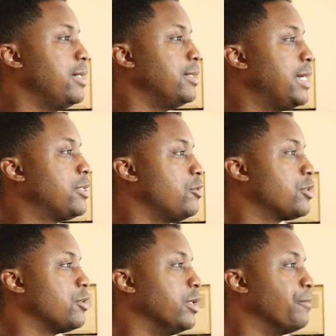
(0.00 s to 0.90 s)
Not too
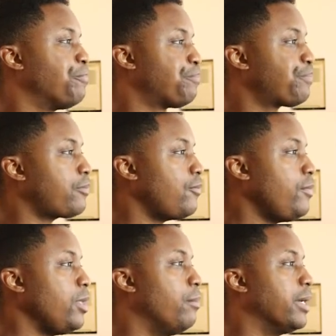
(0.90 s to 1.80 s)
sure.
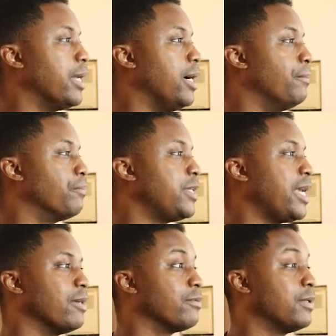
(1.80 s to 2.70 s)
But
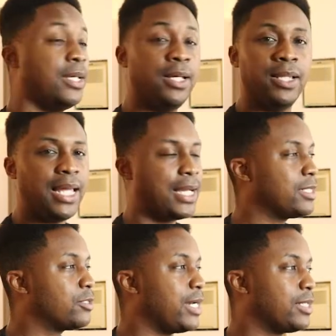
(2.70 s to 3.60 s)
yeah, like I
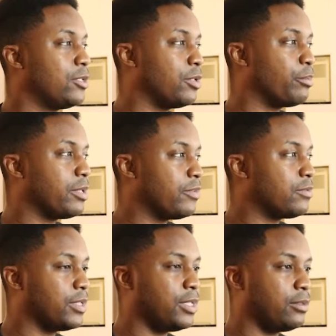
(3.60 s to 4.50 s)
tried to do in the previous
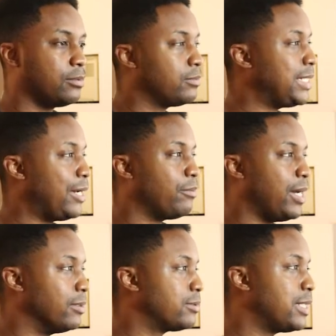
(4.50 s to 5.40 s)
video, shout him
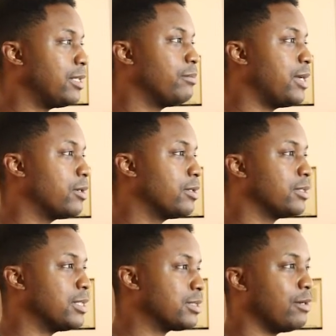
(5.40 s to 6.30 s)
out. Tell him how
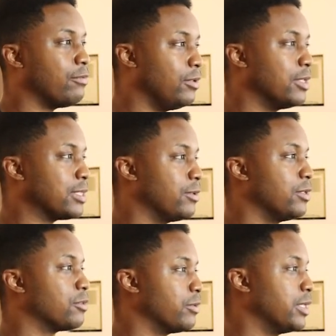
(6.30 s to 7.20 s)
good the stuff looks. It
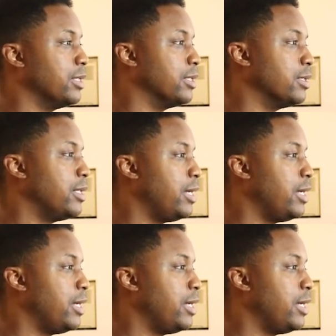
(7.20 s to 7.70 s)
looks really good.